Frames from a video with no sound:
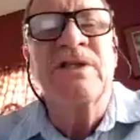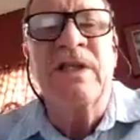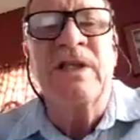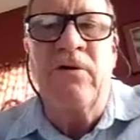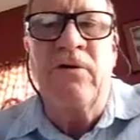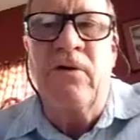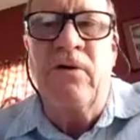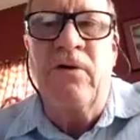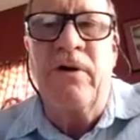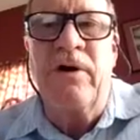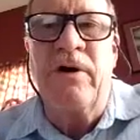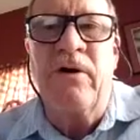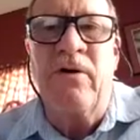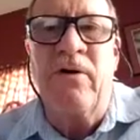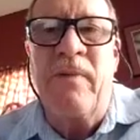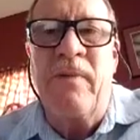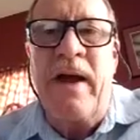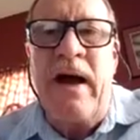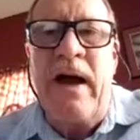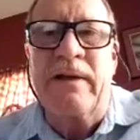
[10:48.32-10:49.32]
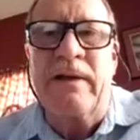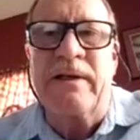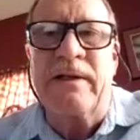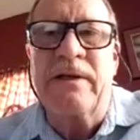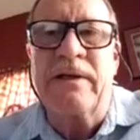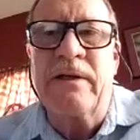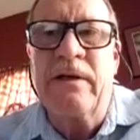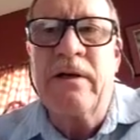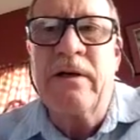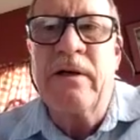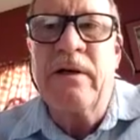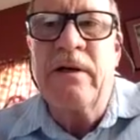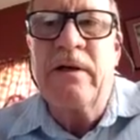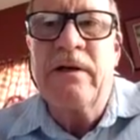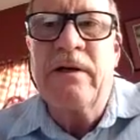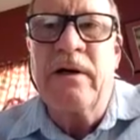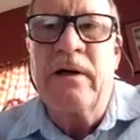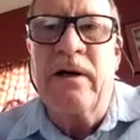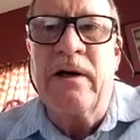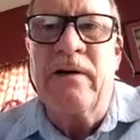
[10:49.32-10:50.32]
thinking earlier about,
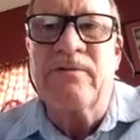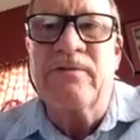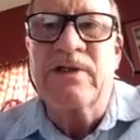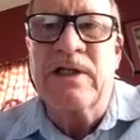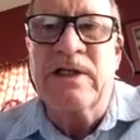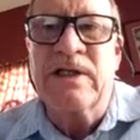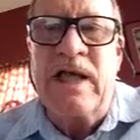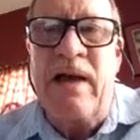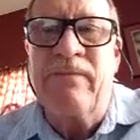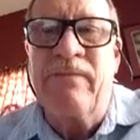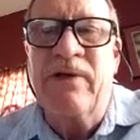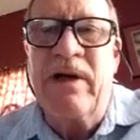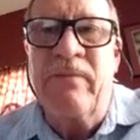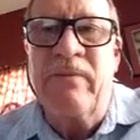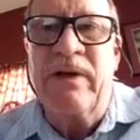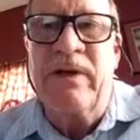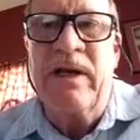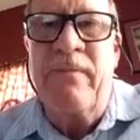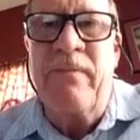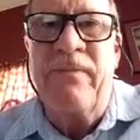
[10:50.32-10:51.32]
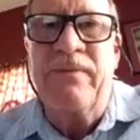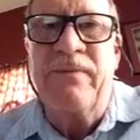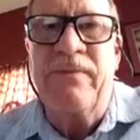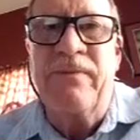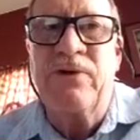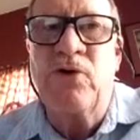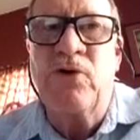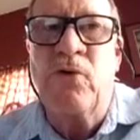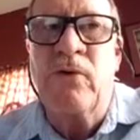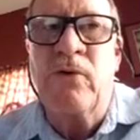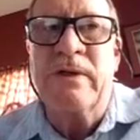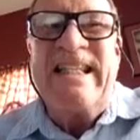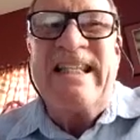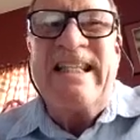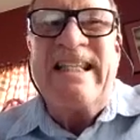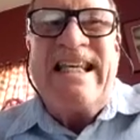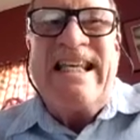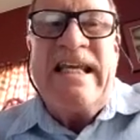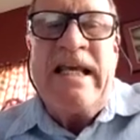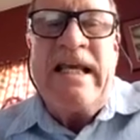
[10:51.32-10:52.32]
since I'm coming up towards
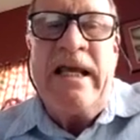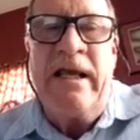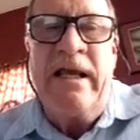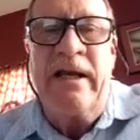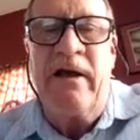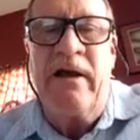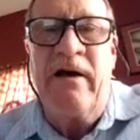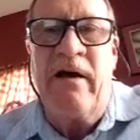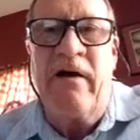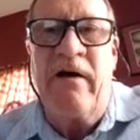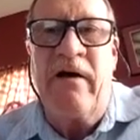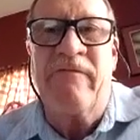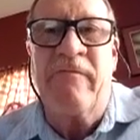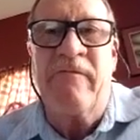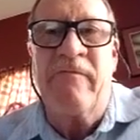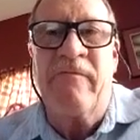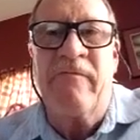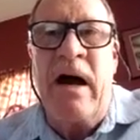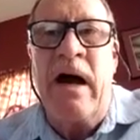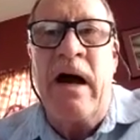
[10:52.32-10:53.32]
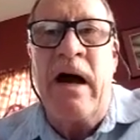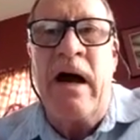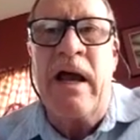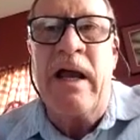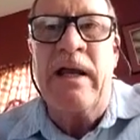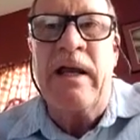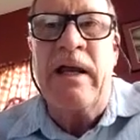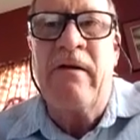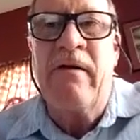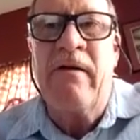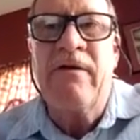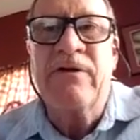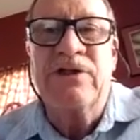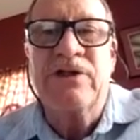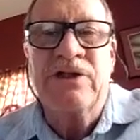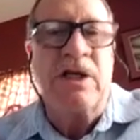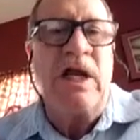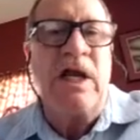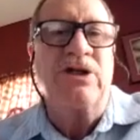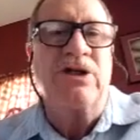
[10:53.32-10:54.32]
the end of my
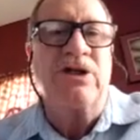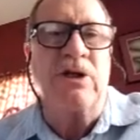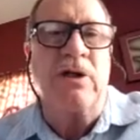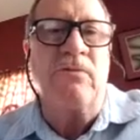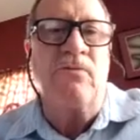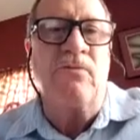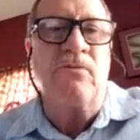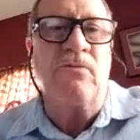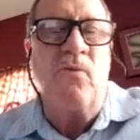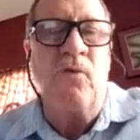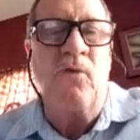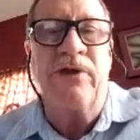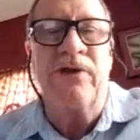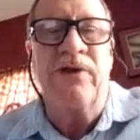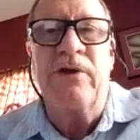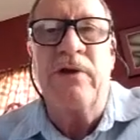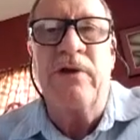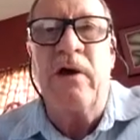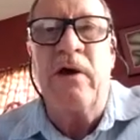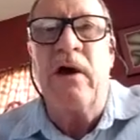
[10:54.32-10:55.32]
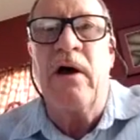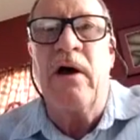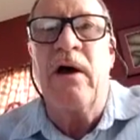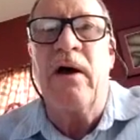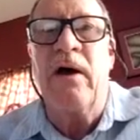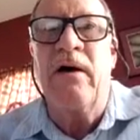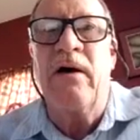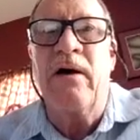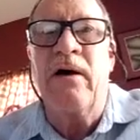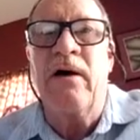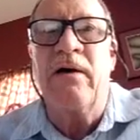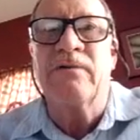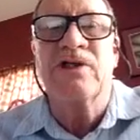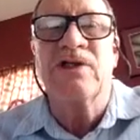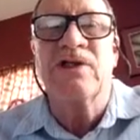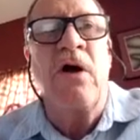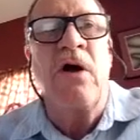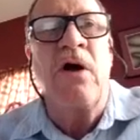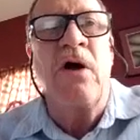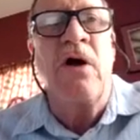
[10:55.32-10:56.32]
session with
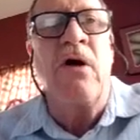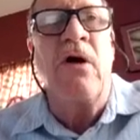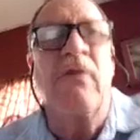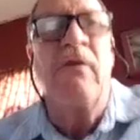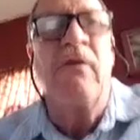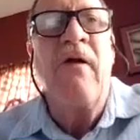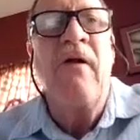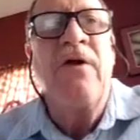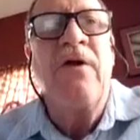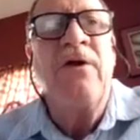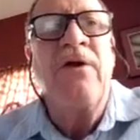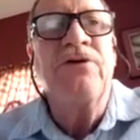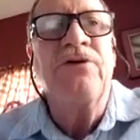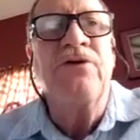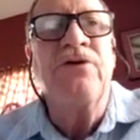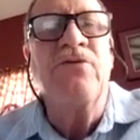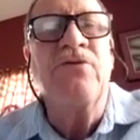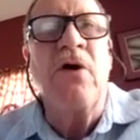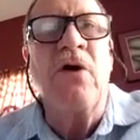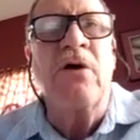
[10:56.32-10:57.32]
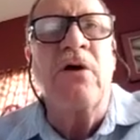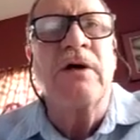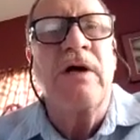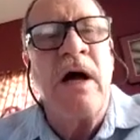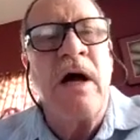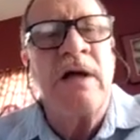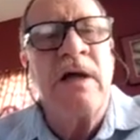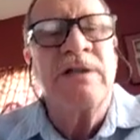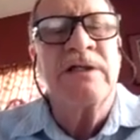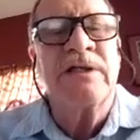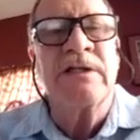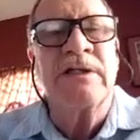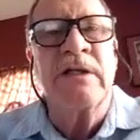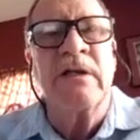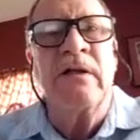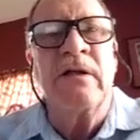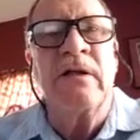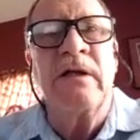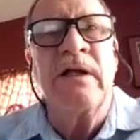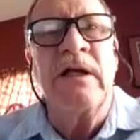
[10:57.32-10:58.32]
Star, you are
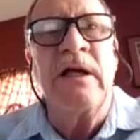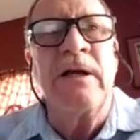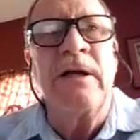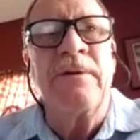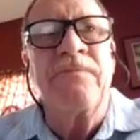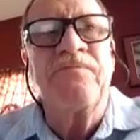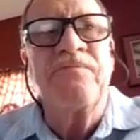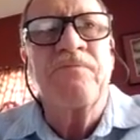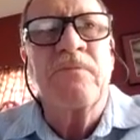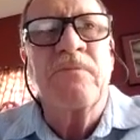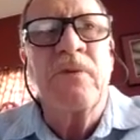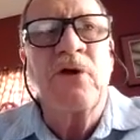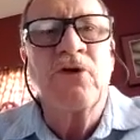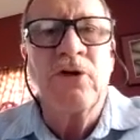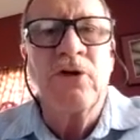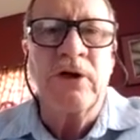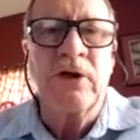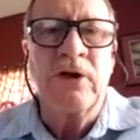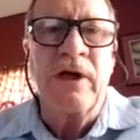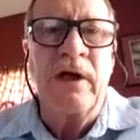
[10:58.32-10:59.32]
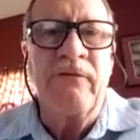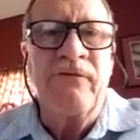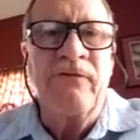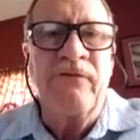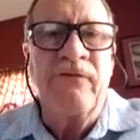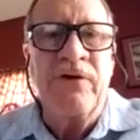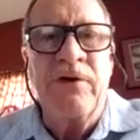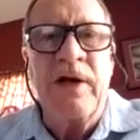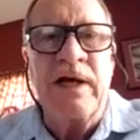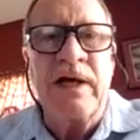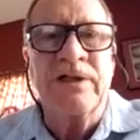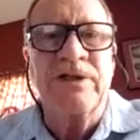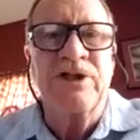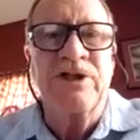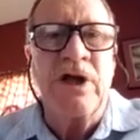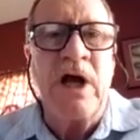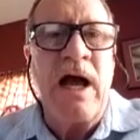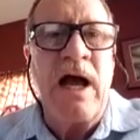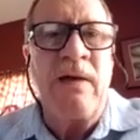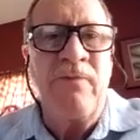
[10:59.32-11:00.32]
constantly looking for your next
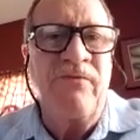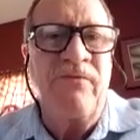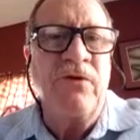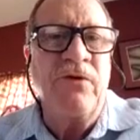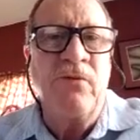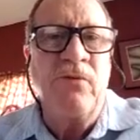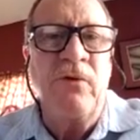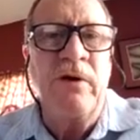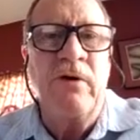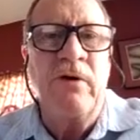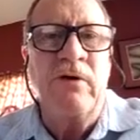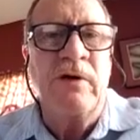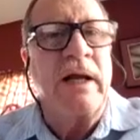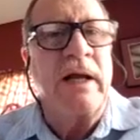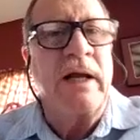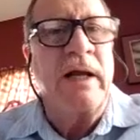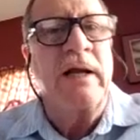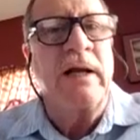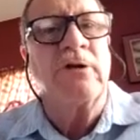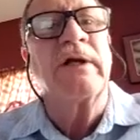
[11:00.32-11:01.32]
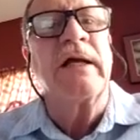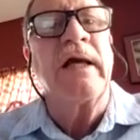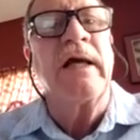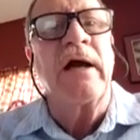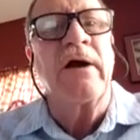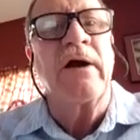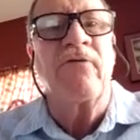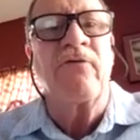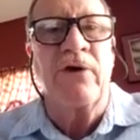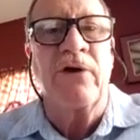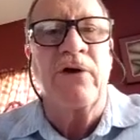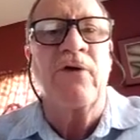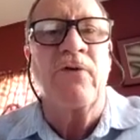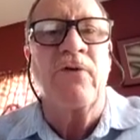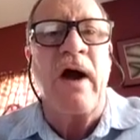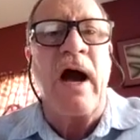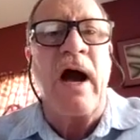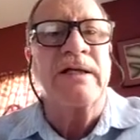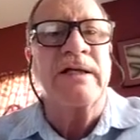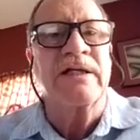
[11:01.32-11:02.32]
job, you will, kind of looking out over the
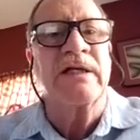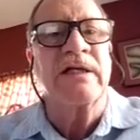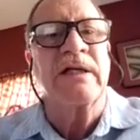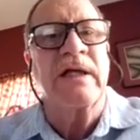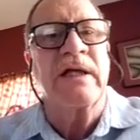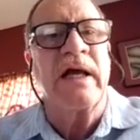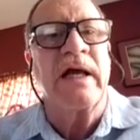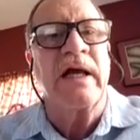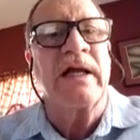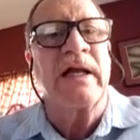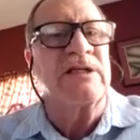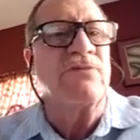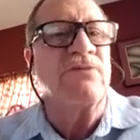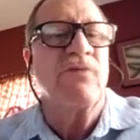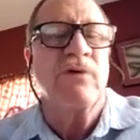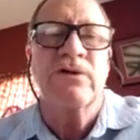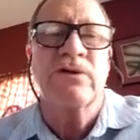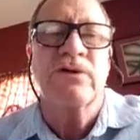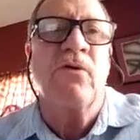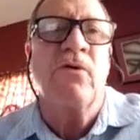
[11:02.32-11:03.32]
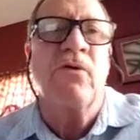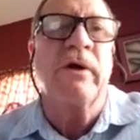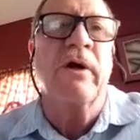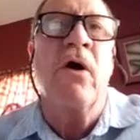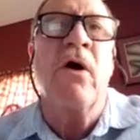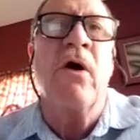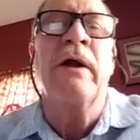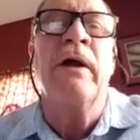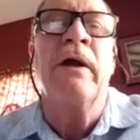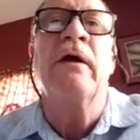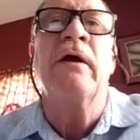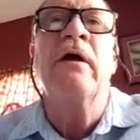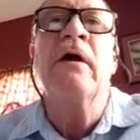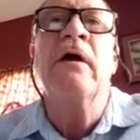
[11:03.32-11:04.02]
horizon to kind of see what's going on.